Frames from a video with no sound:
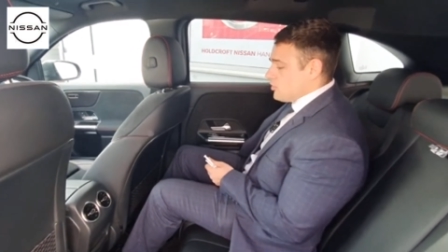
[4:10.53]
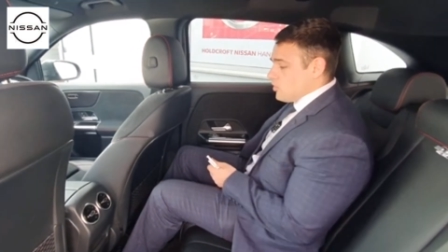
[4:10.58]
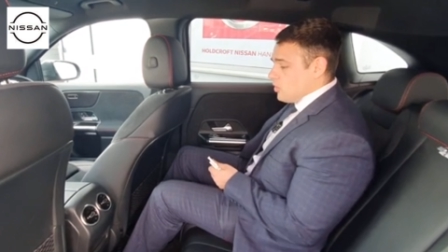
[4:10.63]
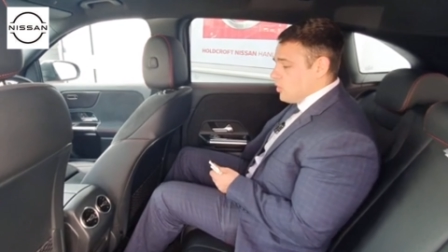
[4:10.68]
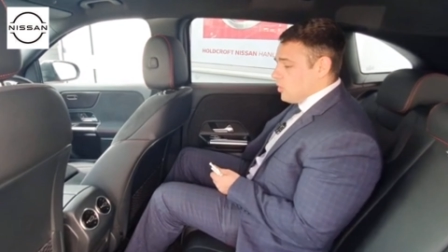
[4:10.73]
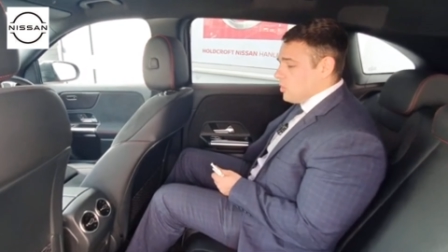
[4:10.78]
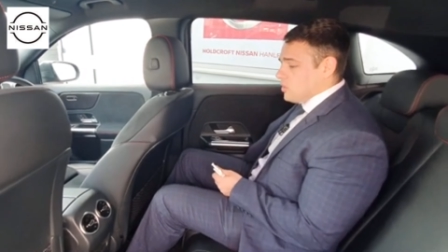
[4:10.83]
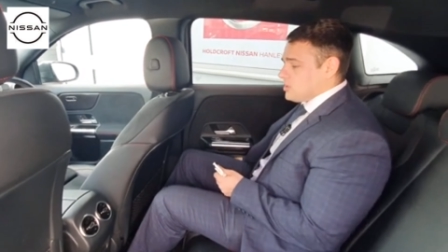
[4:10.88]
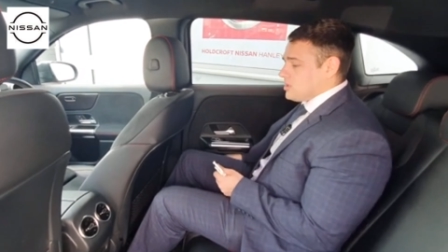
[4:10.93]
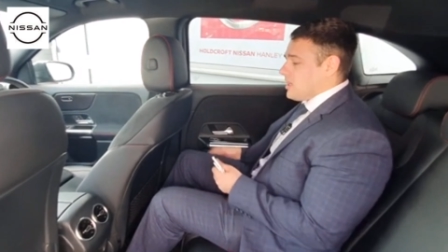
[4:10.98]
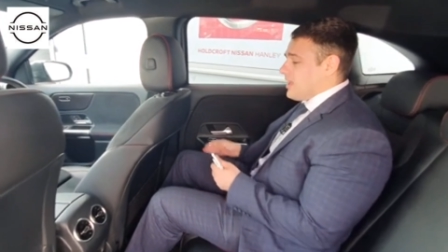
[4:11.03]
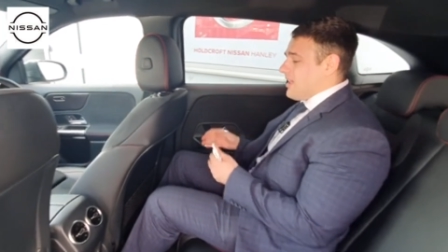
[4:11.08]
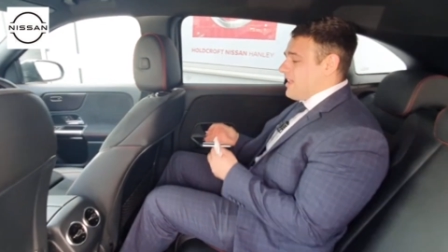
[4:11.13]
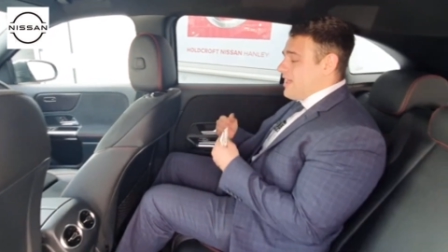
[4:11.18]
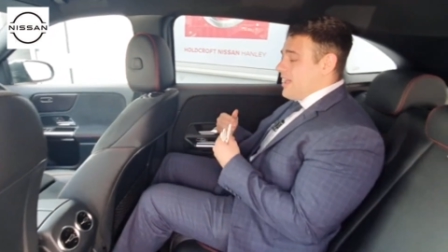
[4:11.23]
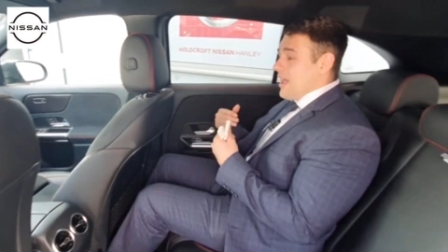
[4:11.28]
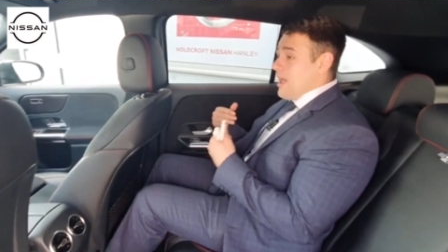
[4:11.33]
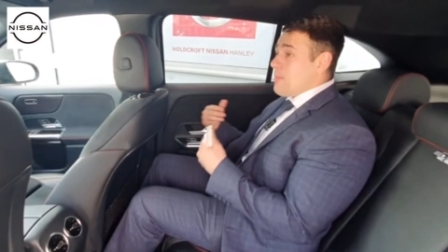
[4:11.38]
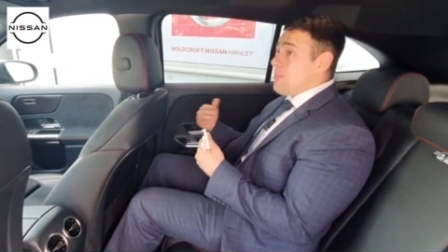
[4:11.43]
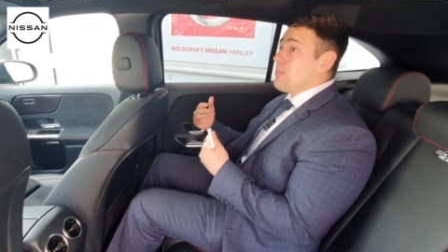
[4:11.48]
the doors
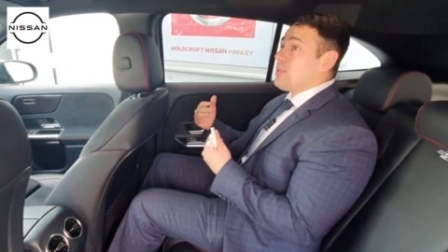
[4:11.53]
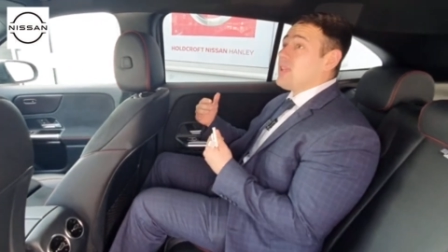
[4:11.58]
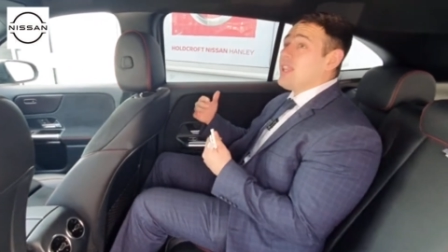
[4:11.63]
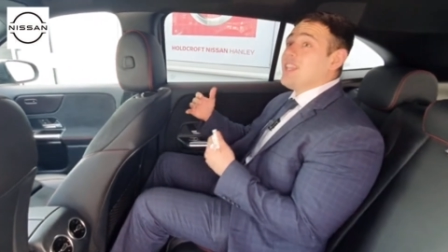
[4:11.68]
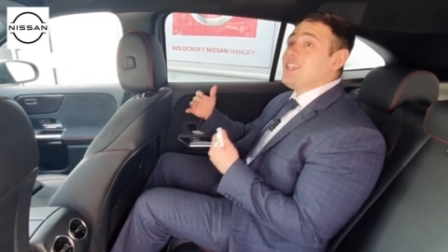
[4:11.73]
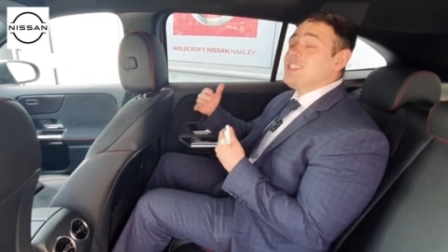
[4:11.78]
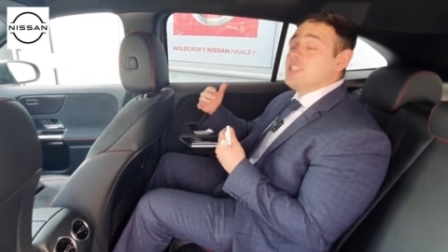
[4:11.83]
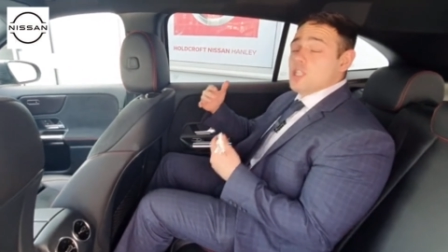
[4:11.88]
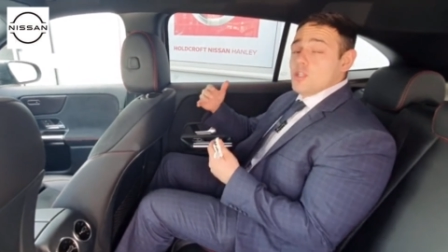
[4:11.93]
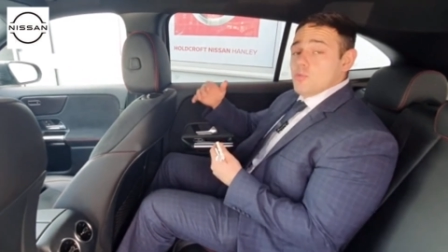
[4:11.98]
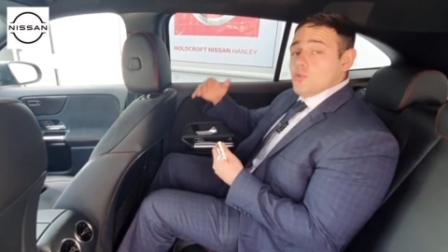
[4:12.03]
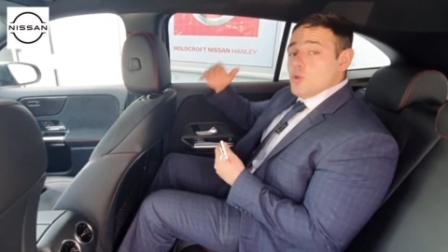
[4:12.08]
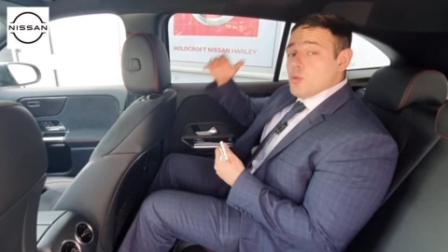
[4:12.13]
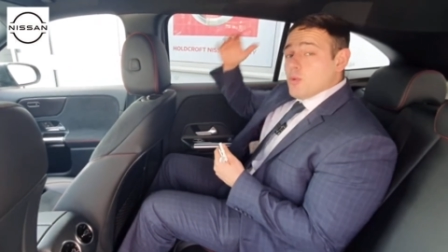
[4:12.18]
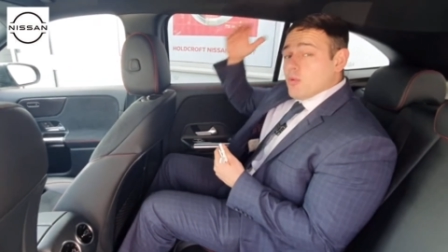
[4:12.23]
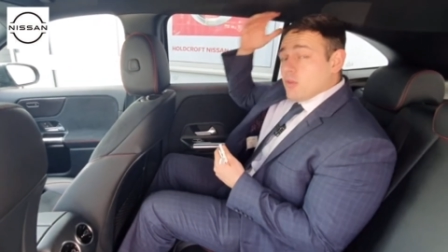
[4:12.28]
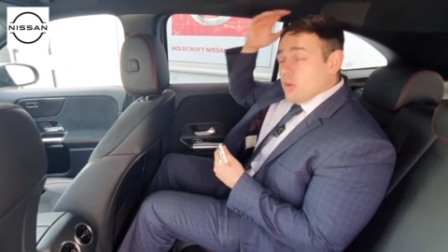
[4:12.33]
and plenty of room.